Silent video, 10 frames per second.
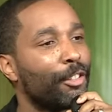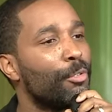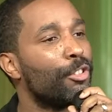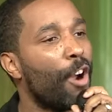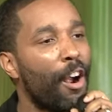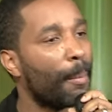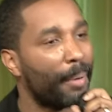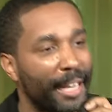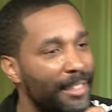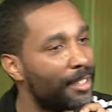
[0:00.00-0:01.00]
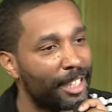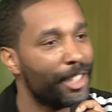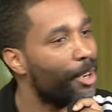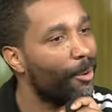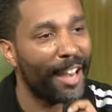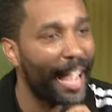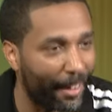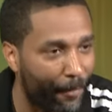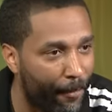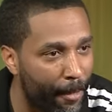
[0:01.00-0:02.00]
through dark places in your
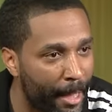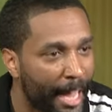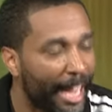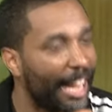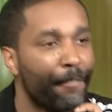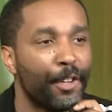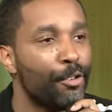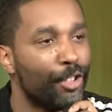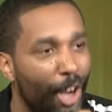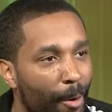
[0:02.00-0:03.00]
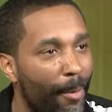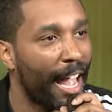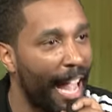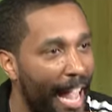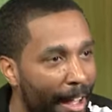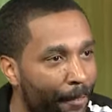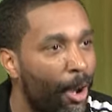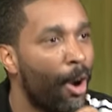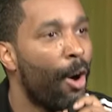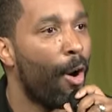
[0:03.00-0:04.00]
life if you don't have
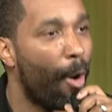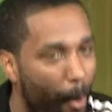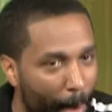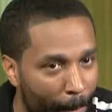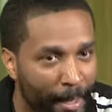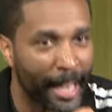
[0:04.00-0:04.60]
oil.